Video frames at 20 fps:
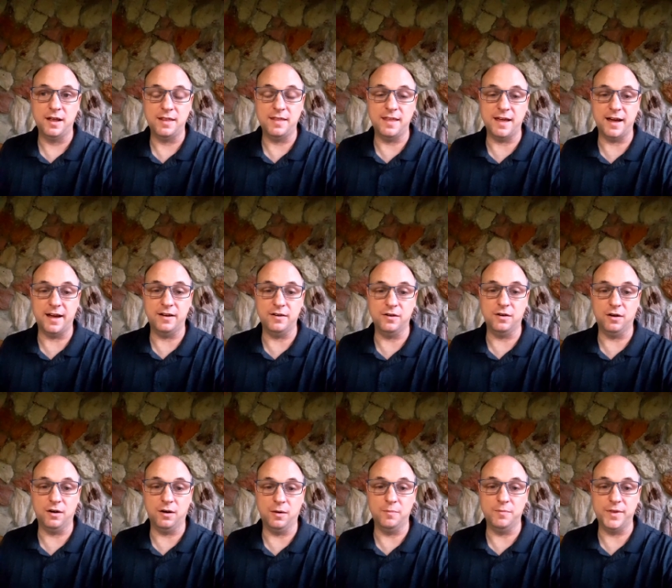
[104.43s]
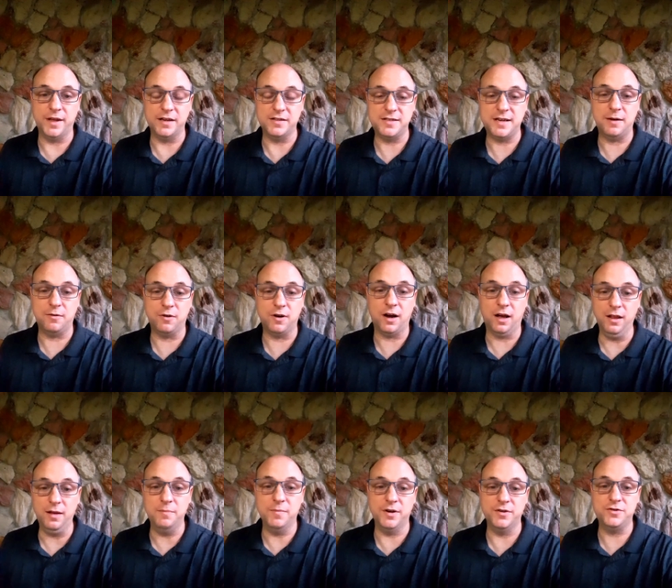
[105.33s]
that Sam
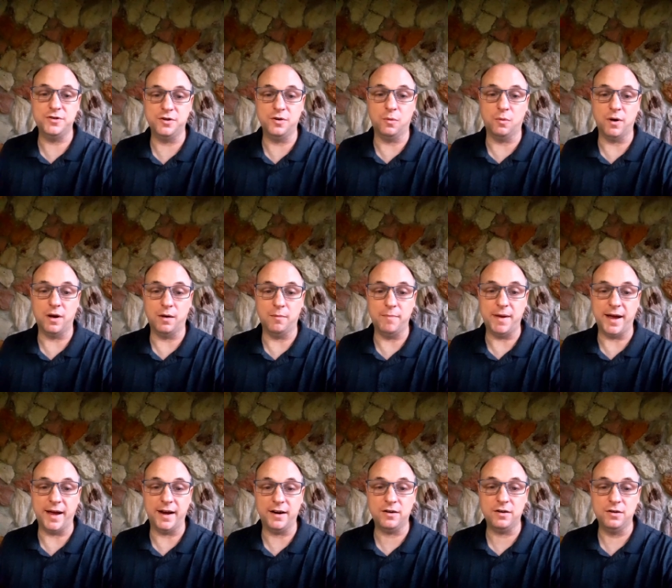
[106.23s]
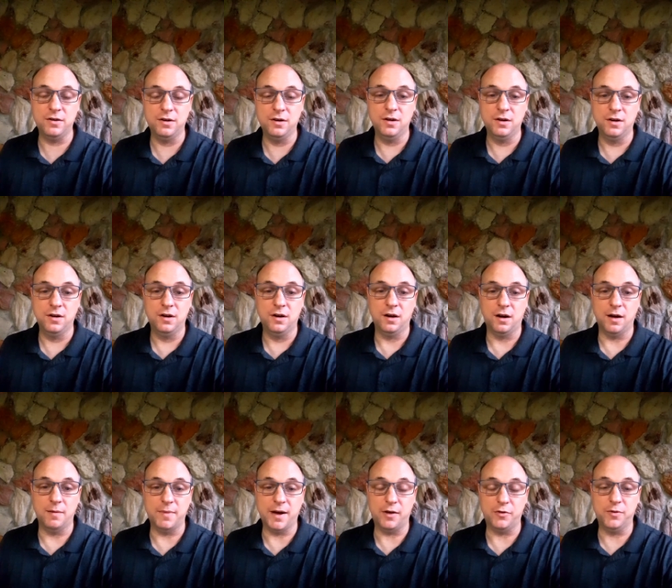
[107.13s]
Crowley mentioned a while back
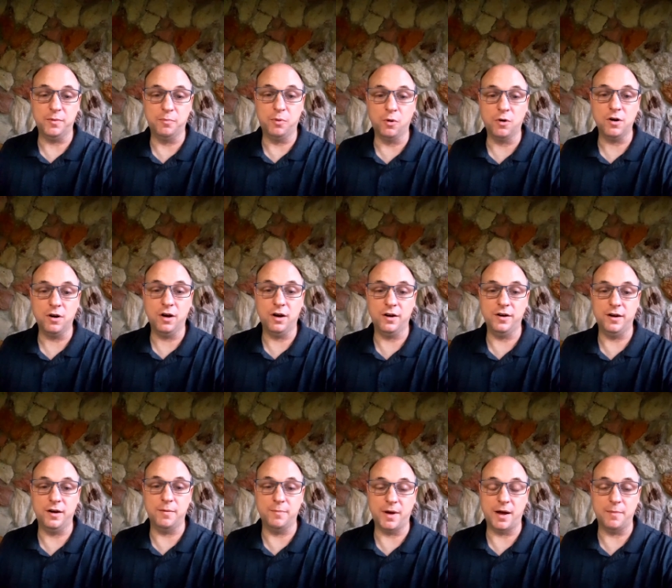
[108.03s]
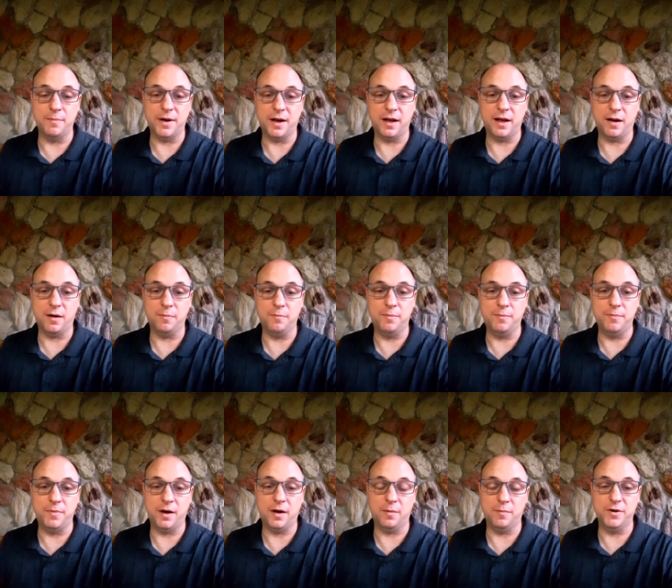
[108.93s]
about the boar hunt, about
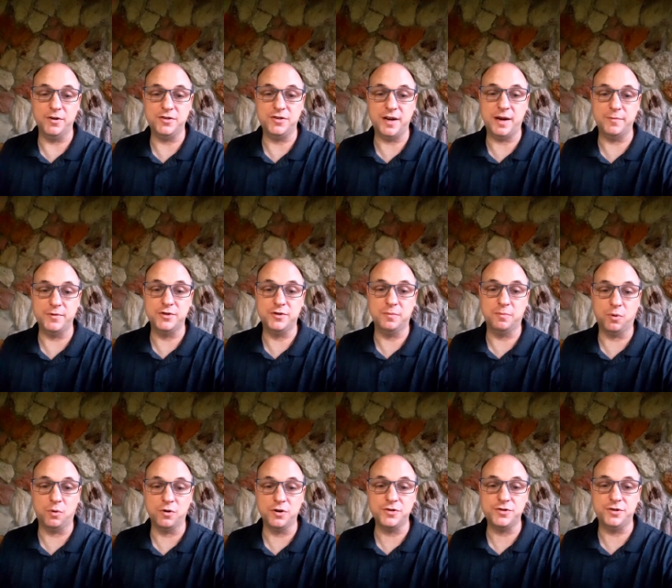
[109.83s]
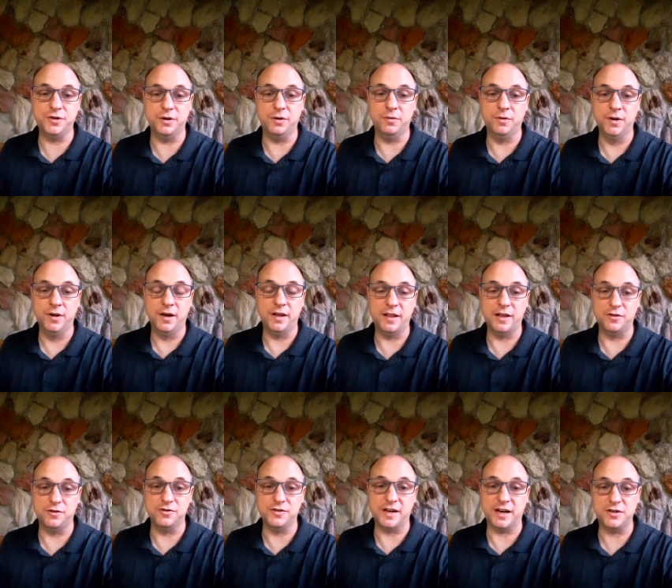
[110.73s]
how much damage the boars do, and
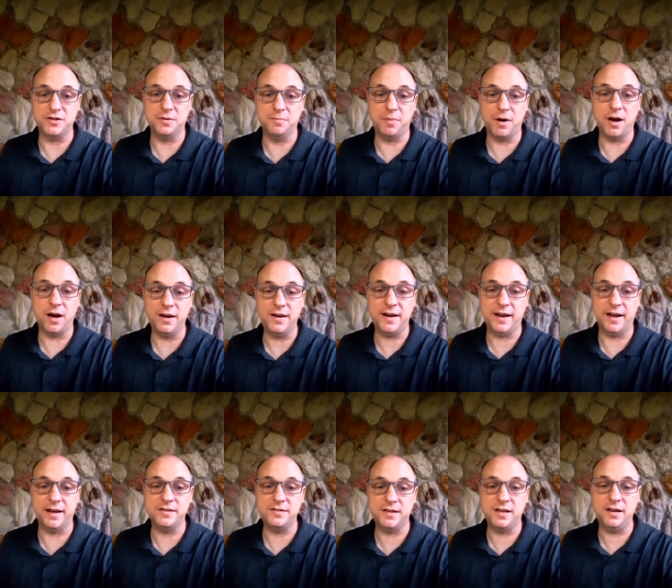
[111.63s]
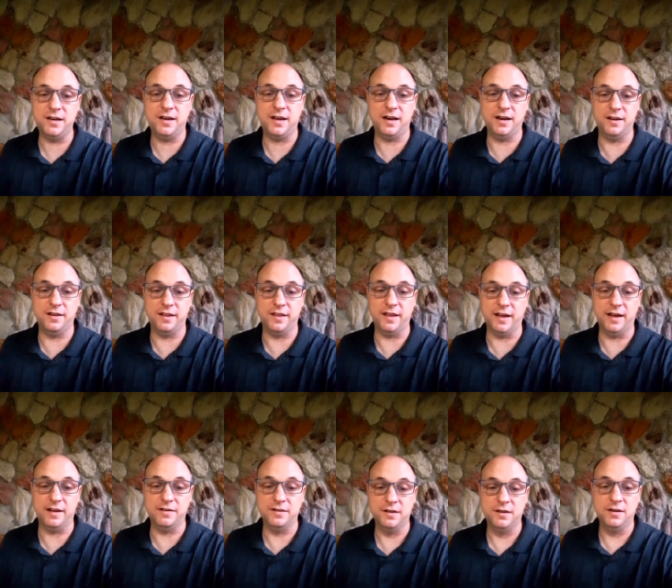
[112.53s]
that there's actually a podcast dedicated to
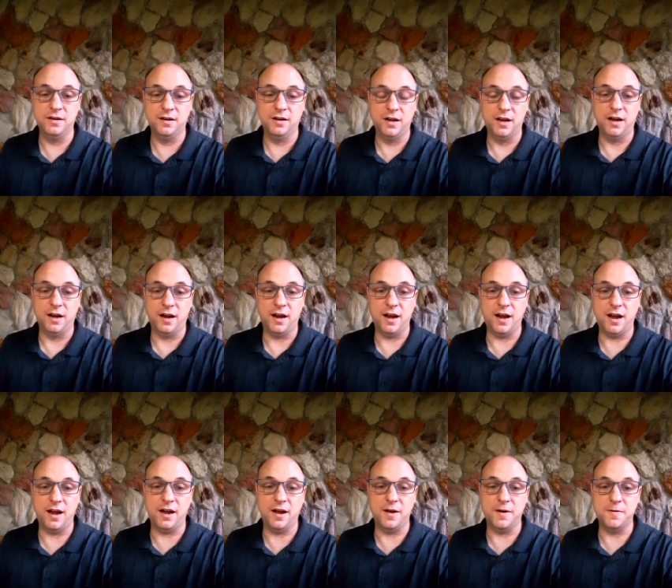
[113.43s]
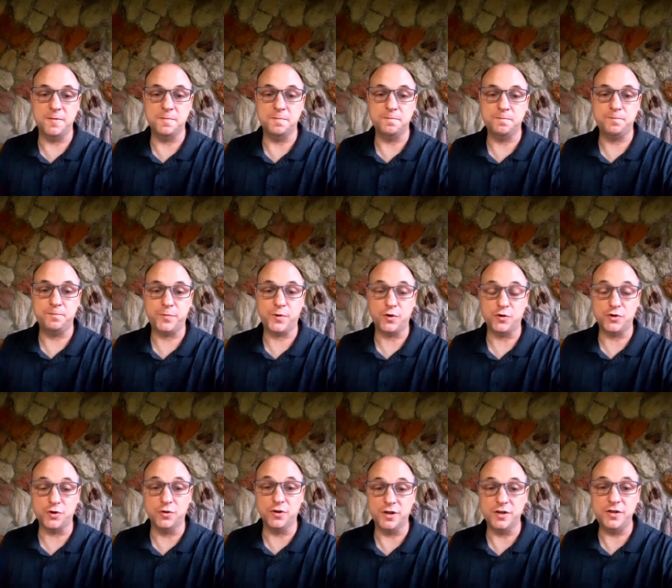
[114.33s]
that. And
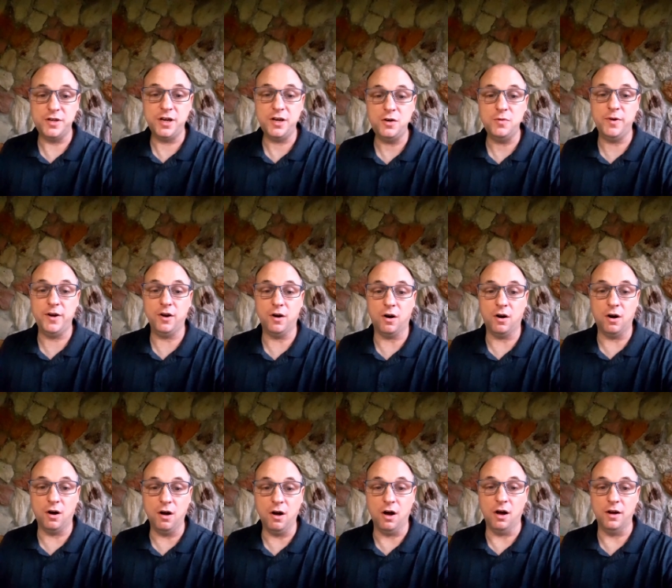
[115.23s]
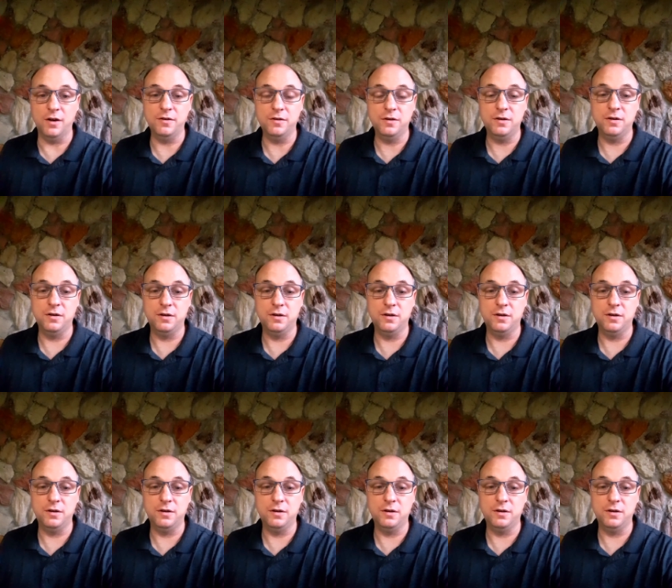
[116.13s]
so continuing on,